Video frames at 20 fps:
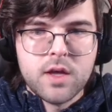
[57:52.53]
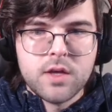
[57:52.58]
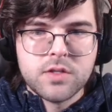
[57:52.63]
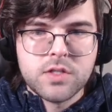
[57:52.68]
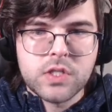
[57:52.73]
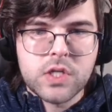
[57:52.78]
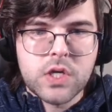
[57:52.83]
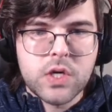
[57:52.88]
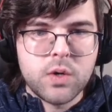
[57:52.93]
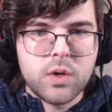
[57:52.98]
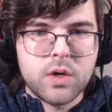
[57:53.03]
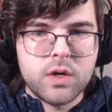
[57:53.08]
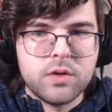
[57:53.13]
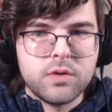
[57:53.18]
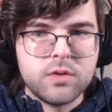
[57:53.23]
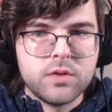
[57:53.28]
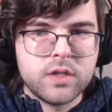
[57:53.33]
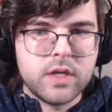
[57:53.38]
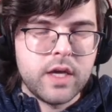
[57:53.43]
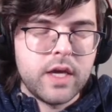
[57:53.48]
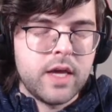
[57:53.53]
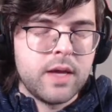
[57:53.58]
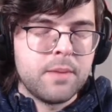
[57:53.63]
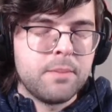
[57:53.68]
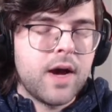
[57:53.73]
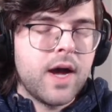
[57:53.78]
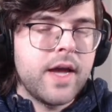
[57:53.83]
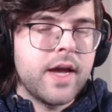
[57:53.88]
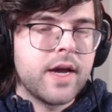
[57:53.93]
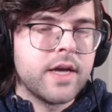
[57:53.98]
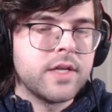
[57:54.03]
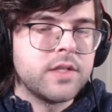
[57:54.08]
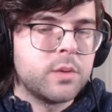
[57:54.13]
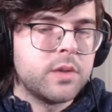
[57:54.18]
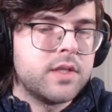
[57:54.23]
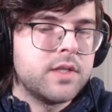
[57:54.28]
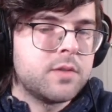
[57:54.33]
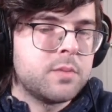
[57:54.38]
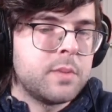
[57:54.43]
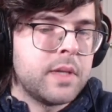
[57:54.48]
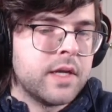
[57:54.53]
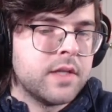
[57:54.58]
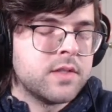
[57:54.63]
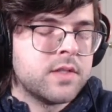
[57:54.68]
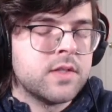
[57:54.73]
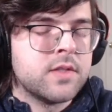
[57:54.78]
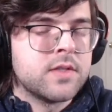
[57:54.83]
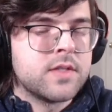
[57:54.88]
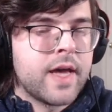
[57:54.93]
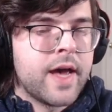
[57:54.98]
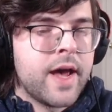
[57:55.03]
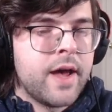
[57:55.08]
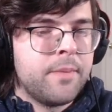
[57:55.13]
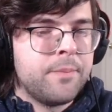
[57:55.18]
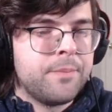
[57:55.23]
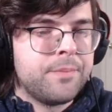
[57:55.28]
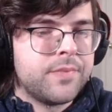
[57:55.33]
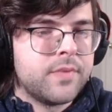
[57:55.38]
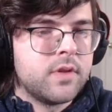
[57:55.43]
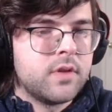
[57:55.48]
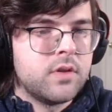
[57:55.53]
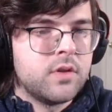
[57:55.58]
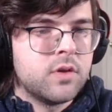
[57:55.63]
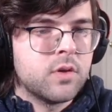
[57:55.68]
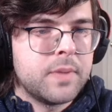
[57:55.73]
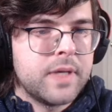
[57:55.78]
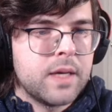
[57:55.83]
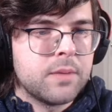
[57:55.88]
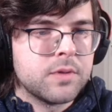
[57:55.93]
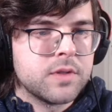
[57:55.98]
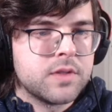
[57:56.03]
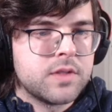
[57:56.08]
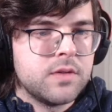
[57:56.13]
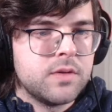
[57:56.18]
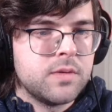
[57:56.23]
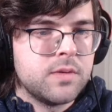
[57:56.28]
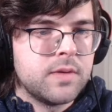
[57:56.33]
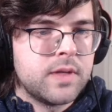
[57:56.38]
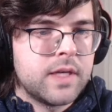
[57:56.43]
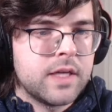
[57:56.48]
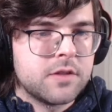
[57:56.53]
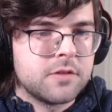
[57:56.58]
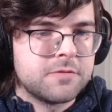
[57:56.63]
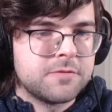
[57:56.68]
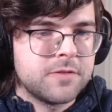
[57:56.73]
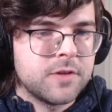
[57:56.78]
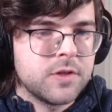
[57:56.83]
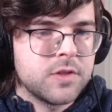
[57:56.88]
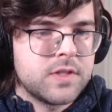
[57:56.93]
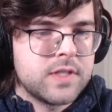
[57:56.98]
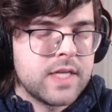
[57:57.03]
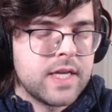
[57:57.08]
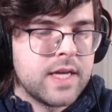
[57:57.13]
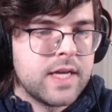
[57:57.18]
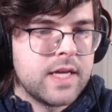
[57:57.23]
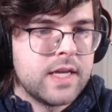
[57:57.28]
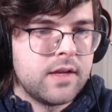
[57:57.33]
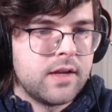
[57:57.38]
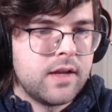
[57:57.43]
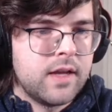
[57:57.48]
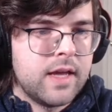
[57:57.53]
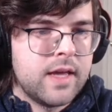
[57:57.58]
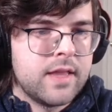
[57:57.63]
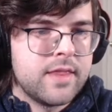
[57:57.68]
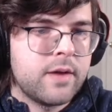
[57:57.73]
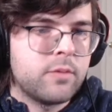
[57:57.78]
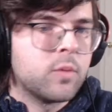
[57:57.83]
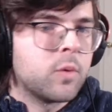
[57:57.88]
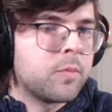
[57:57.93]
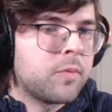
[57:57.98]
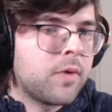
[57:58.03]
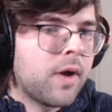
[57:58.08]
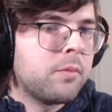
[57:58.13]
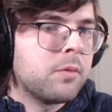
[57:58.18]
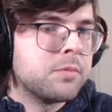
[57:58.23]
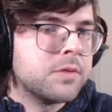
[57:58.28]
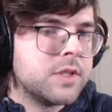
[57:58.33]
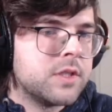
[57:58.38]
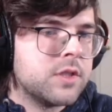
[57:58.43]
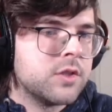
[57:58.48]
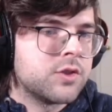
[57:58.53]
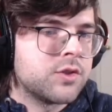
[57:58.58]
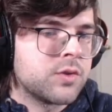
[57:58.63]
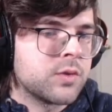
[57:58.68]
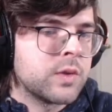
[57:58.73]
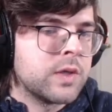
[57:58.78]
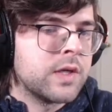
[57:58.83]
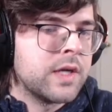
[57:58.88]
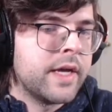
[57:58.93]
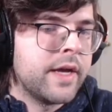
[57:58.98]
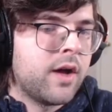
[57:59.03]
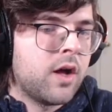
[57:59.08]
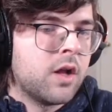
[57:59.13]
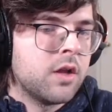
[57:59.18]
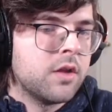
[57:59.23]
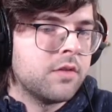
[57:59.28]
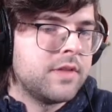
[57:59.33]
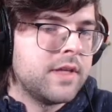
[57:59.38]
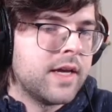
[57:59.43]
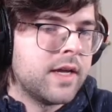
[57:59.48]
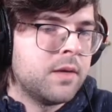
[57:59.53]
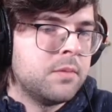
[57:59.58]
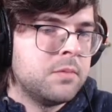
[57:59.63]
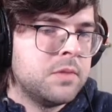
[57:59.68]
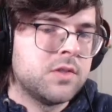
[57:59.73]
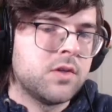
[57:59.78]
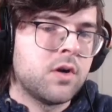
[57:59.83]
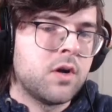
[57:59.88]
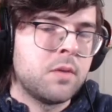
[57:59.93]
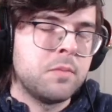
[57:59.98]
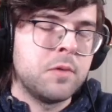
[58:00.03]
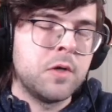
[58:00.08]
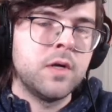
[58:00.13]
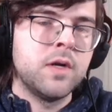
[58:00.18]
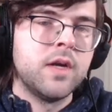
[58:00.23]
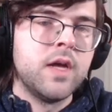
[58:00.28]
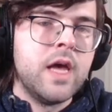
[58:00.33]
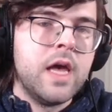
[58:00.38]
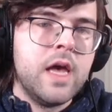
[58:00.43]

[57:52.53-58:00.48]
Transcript: So in my eyes, what this means is that you'll be able to get the first hit, and that will probably destroy all of the enemy's armor.